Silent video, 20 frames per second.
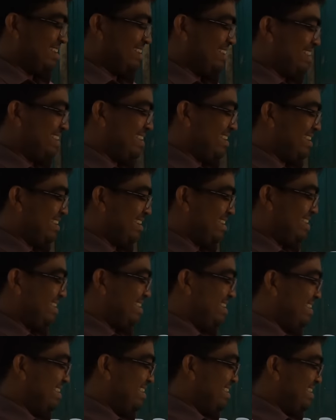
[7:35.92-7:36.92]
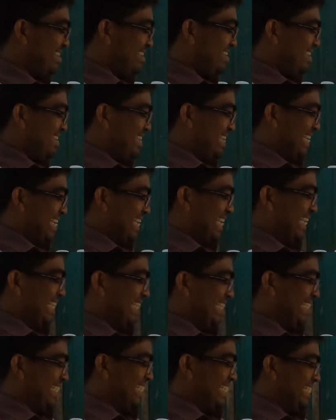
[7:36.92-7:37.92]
Okay. I will come for a juice tomorrow too.